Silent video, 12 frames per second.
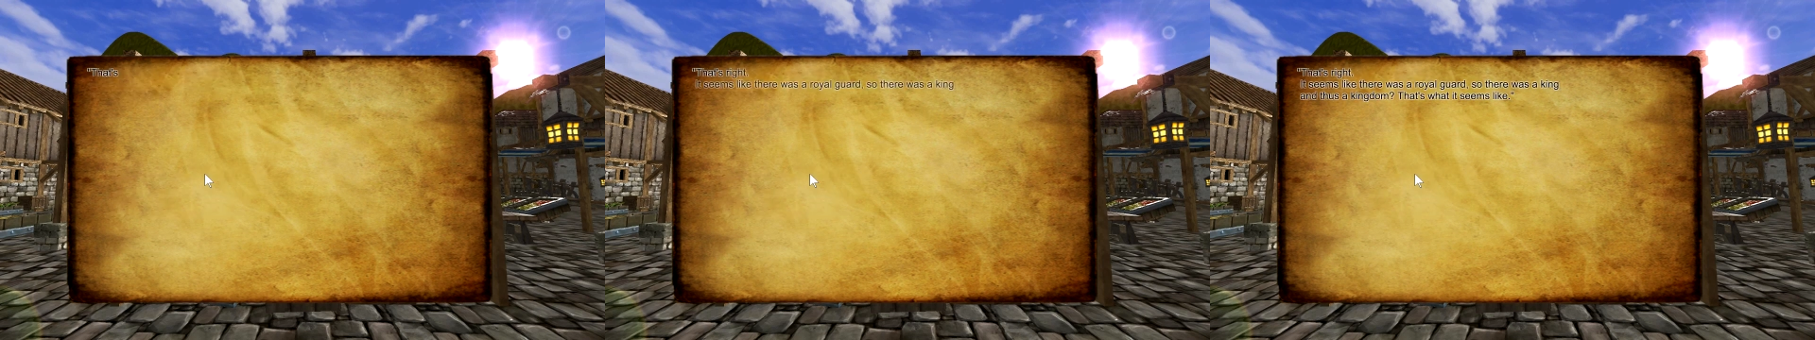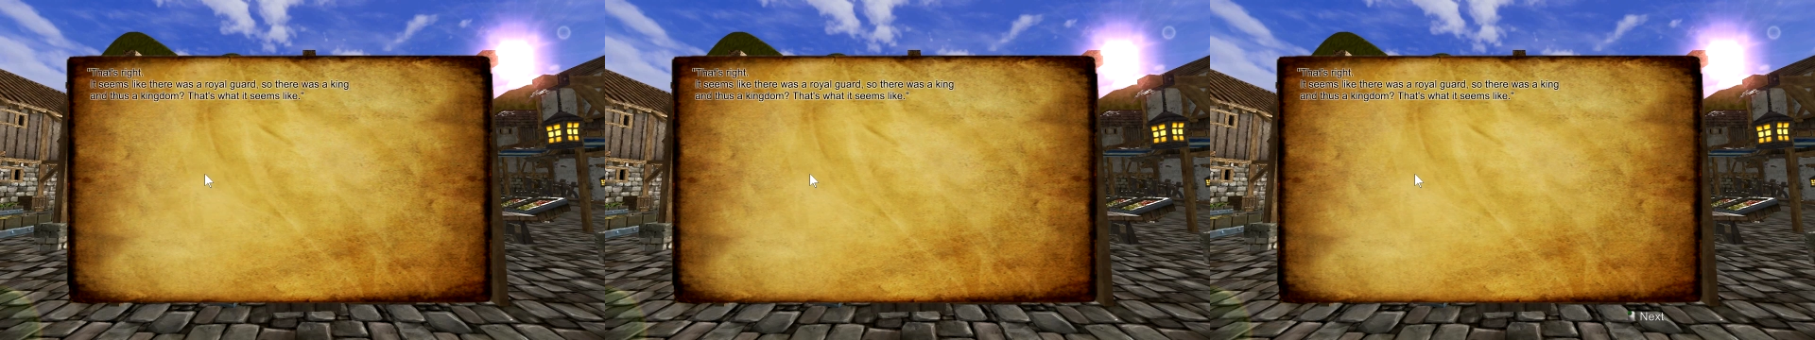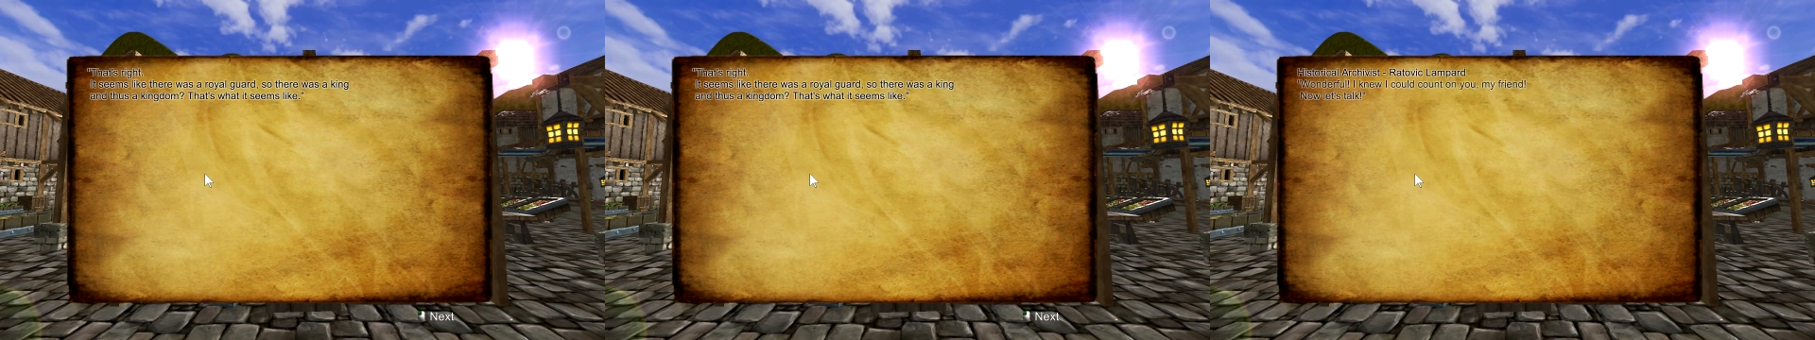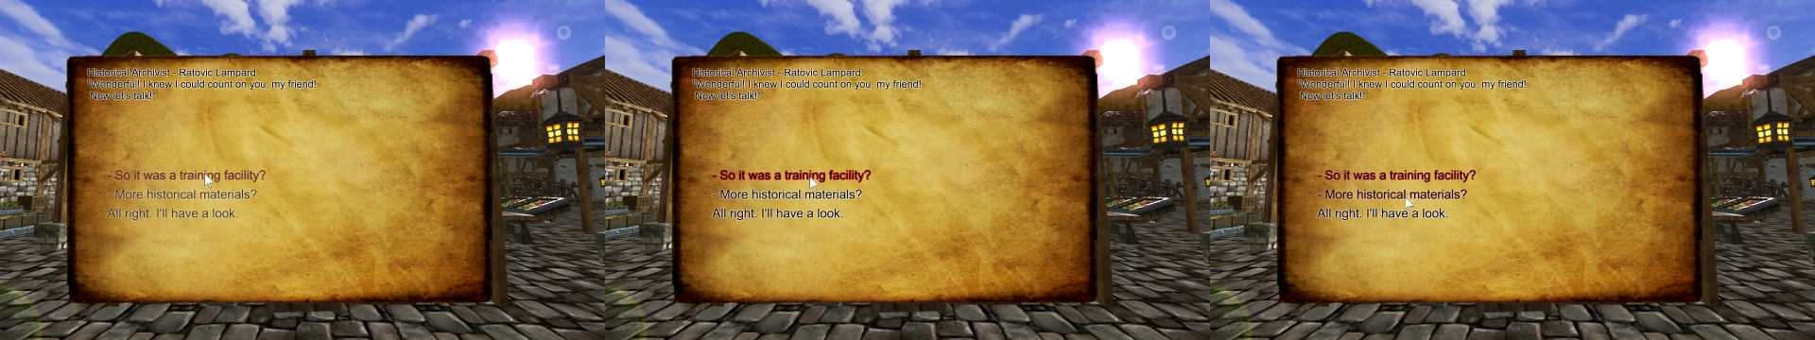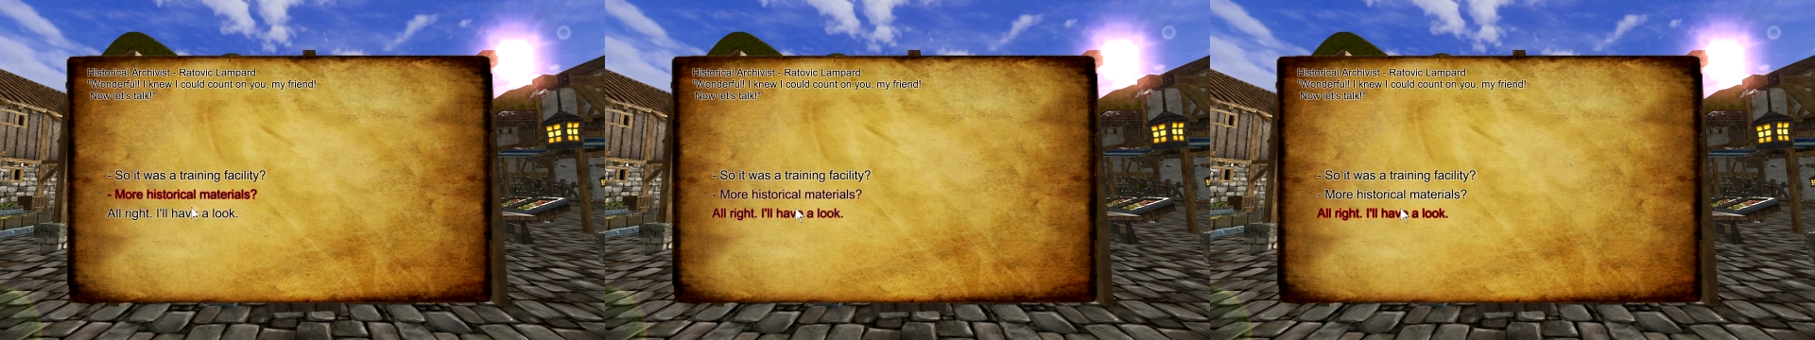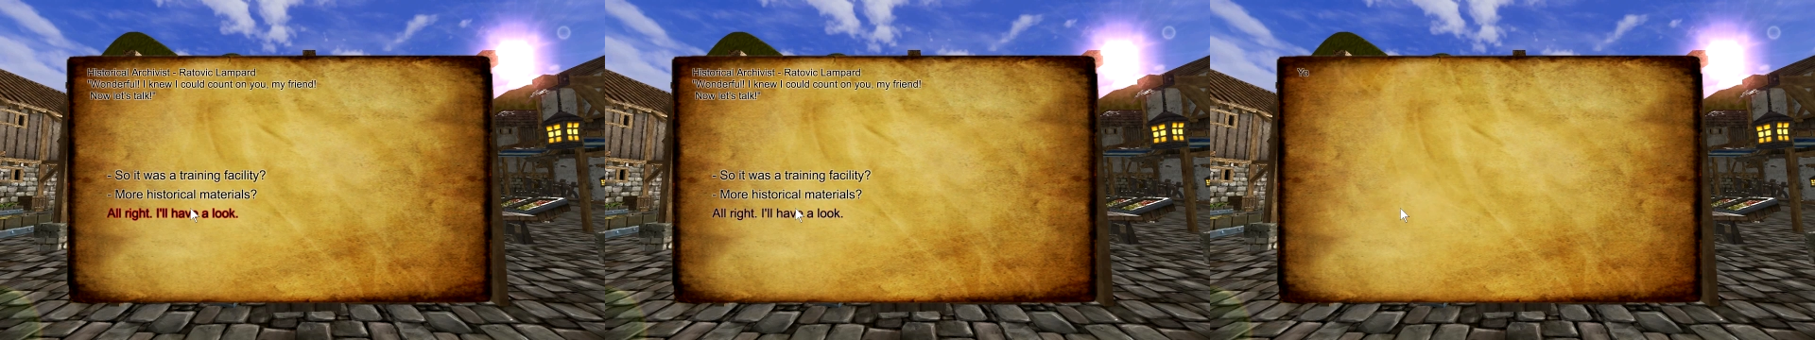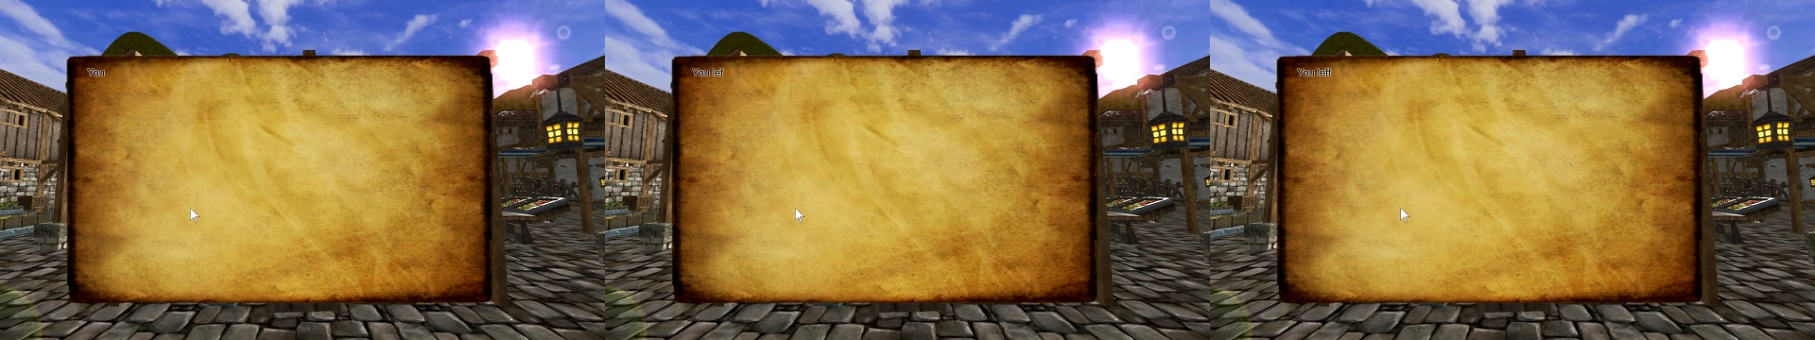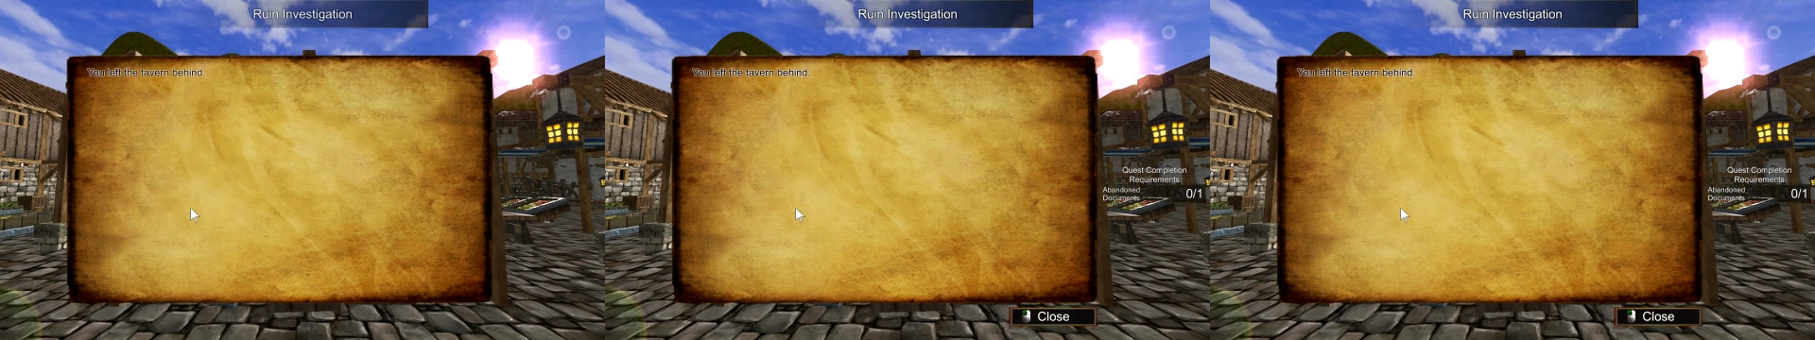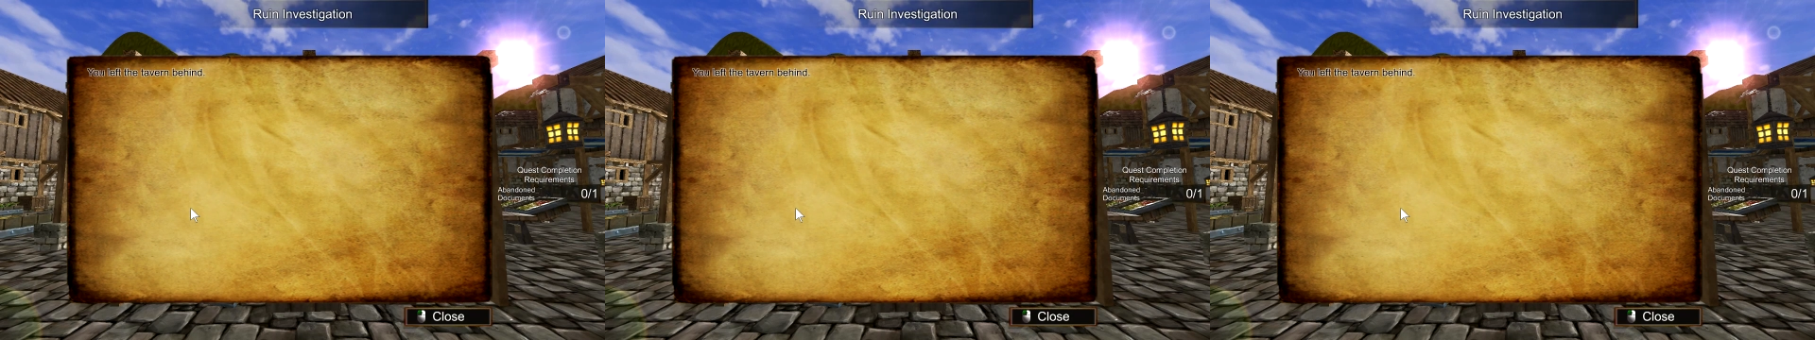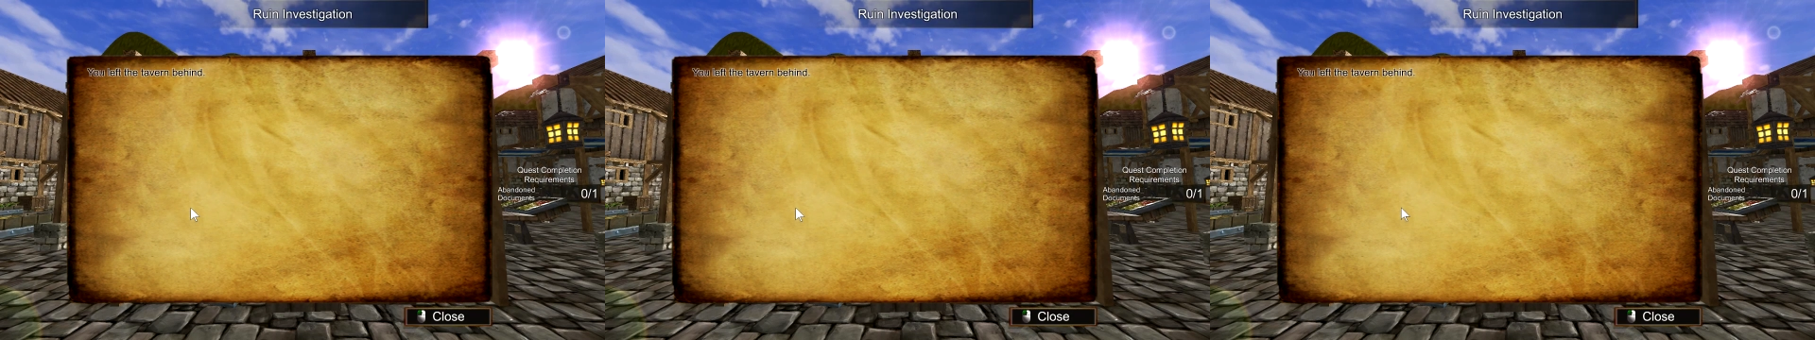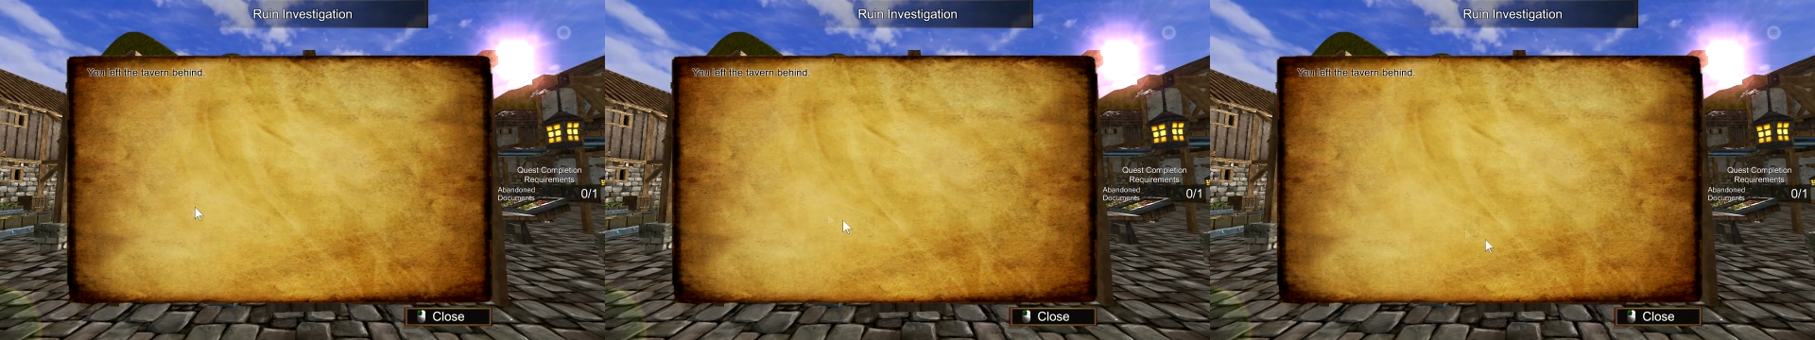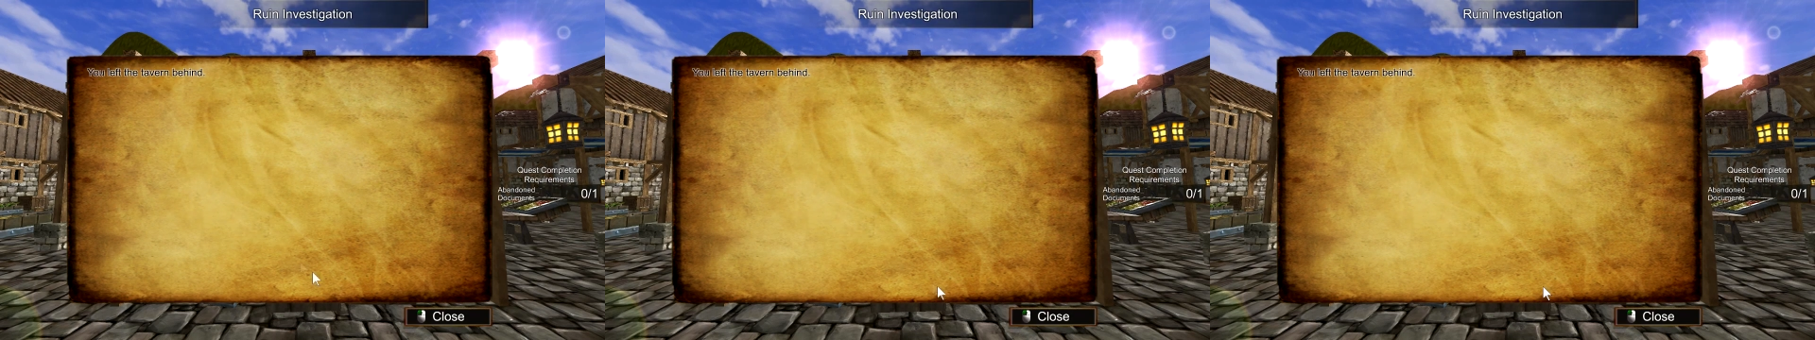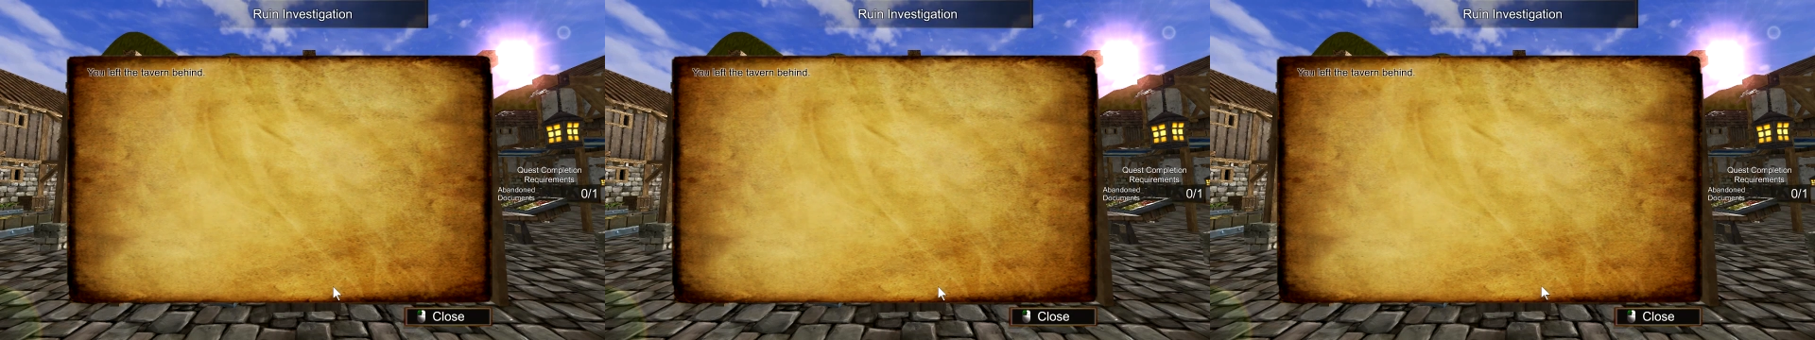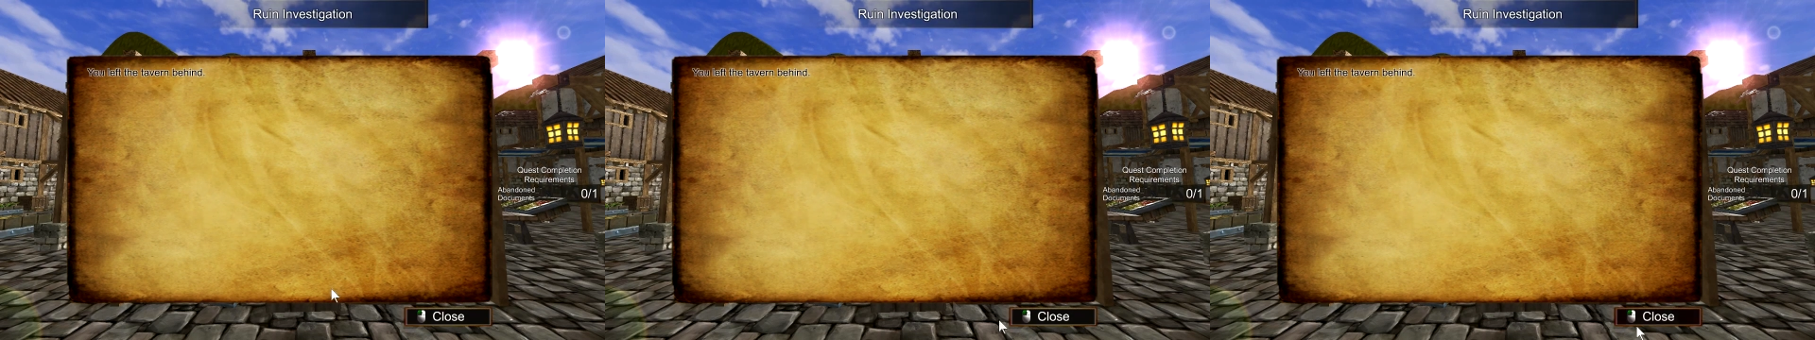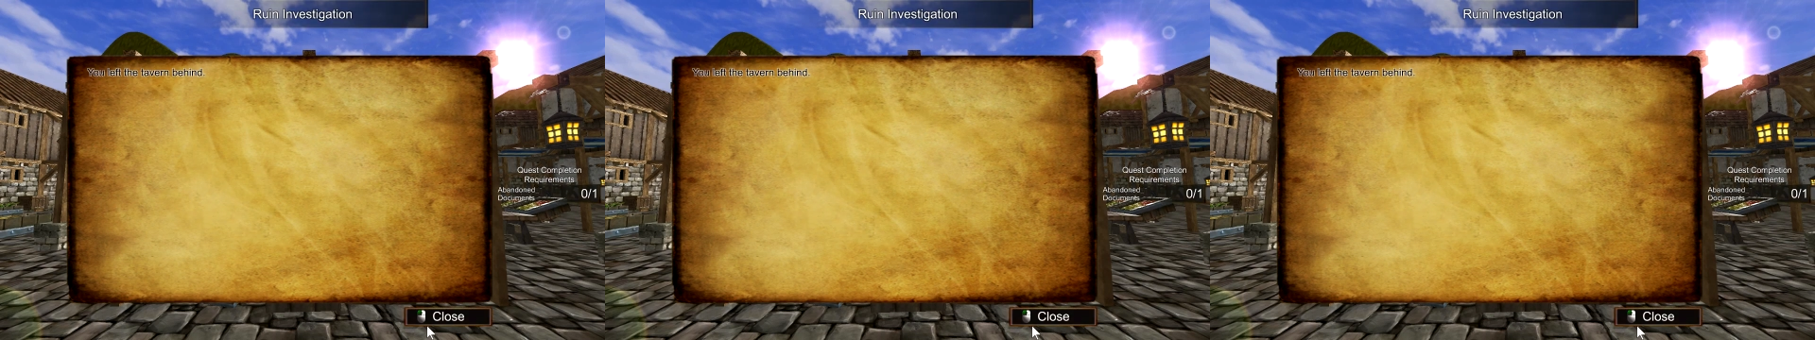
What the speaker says: Nobody's mouth can be seen.